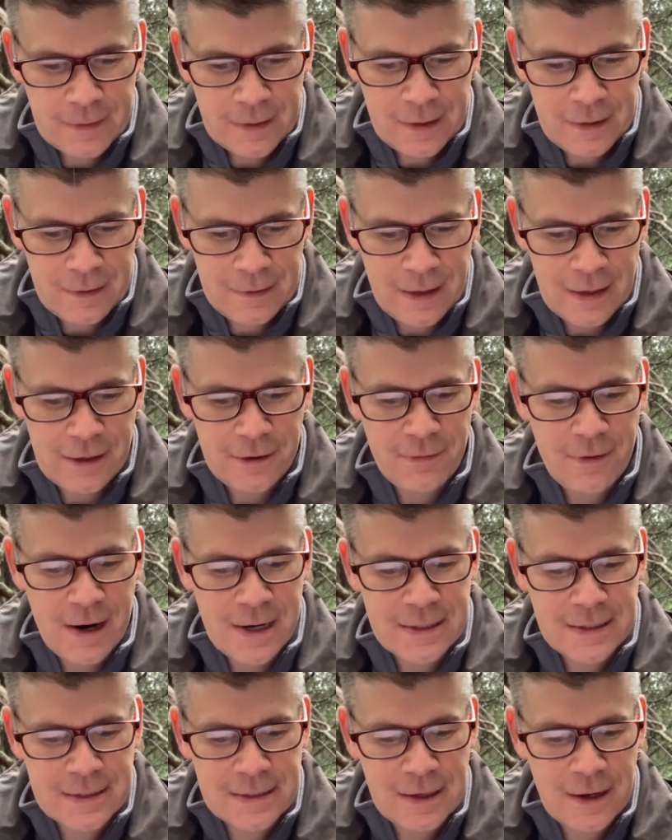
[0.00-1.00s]
Then he
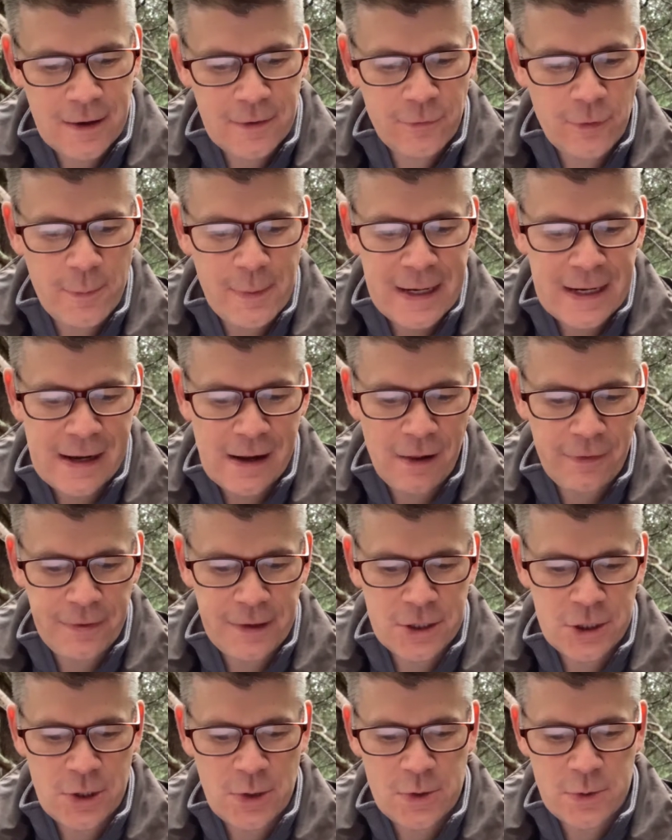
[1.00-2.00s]
writes, for many health
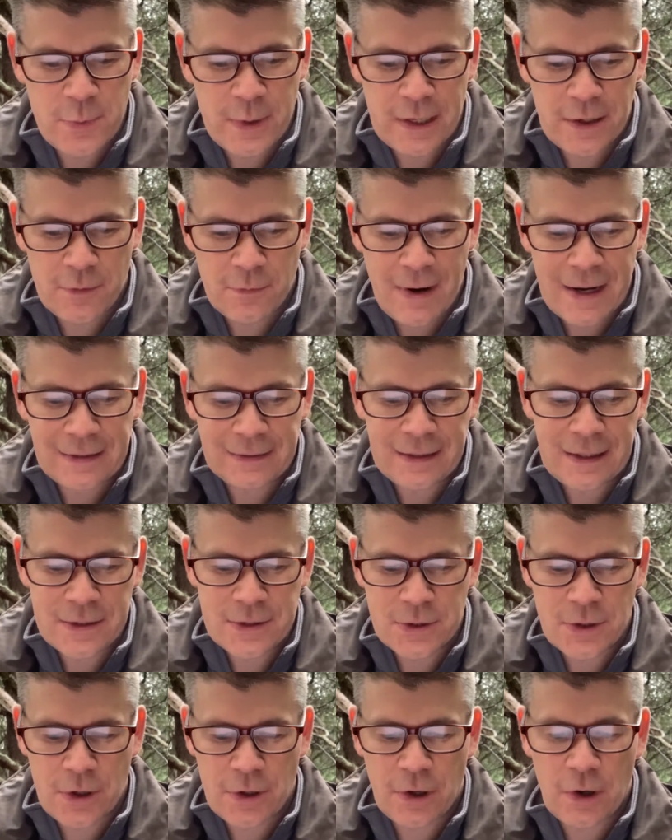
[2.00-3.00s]
issues, we can rightly
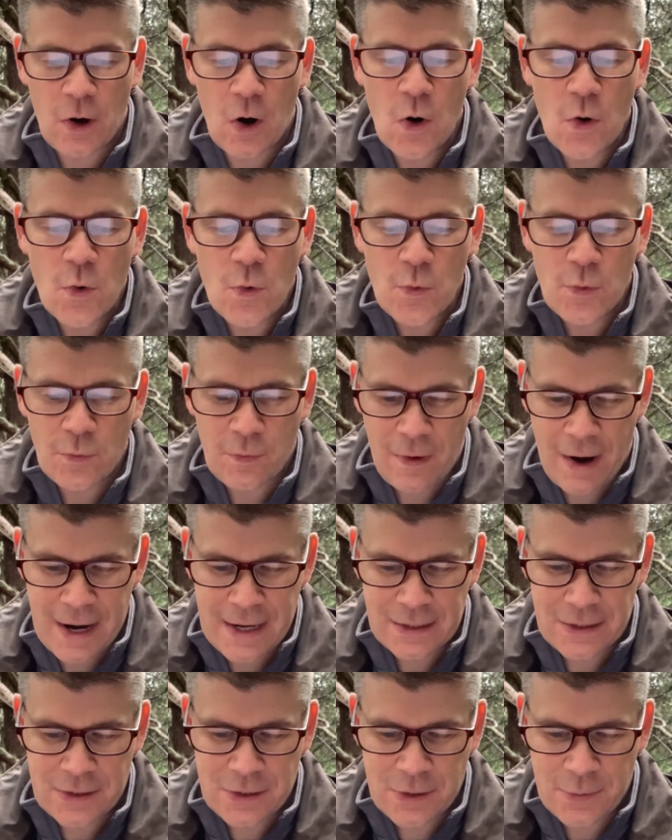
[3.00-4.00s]
assert our own
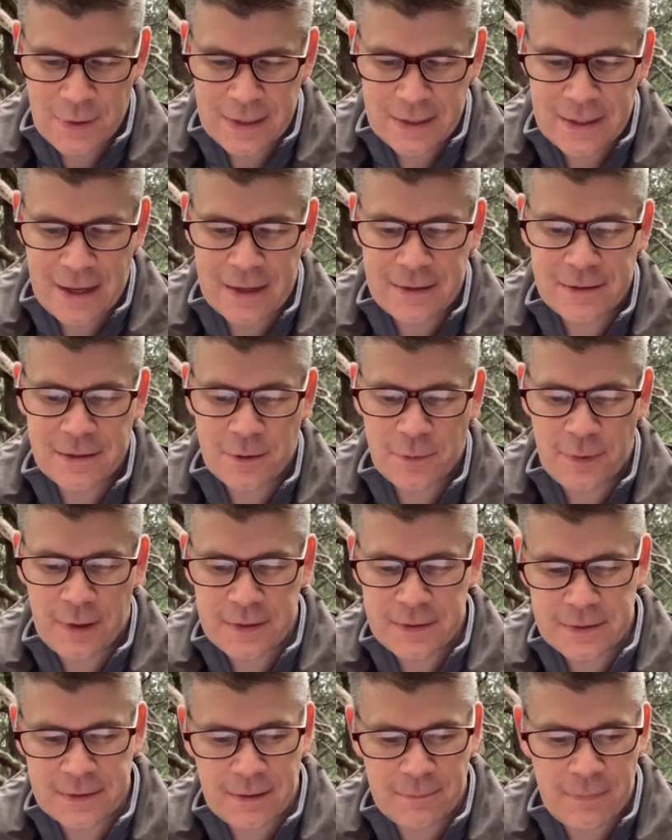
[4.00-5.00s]
right to assess the
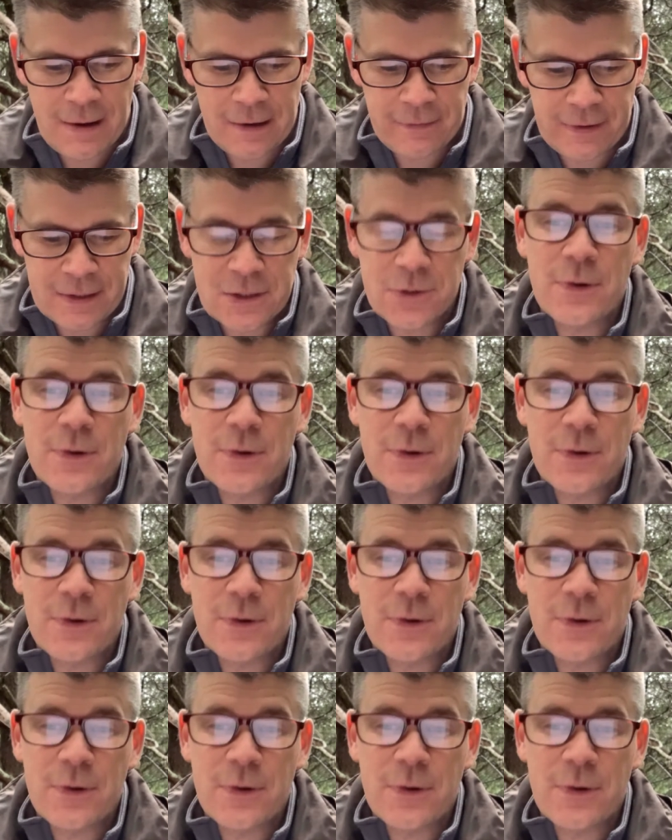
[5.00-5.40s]
risks and benefits.